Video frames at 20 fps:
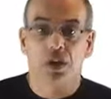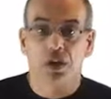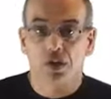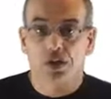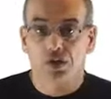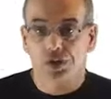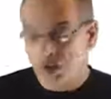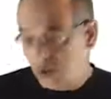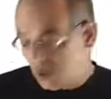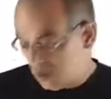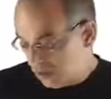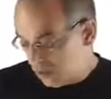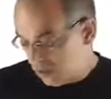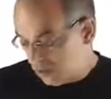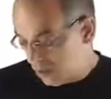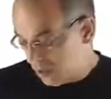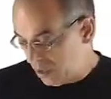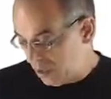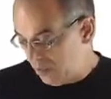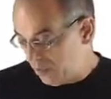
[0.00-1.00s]

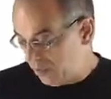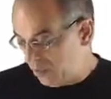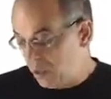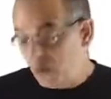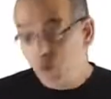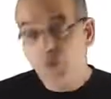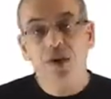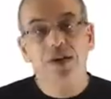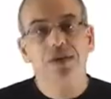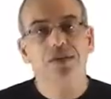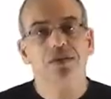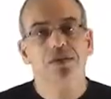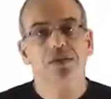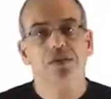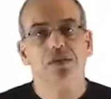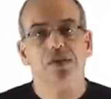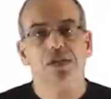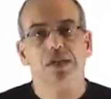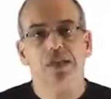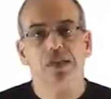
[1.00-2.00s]
So if we
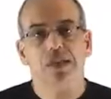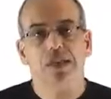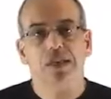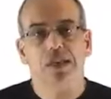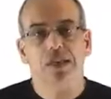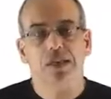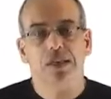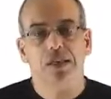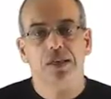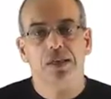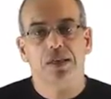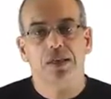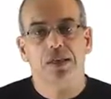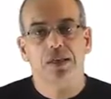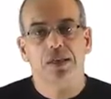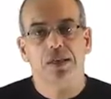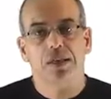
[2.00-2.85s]
want uh,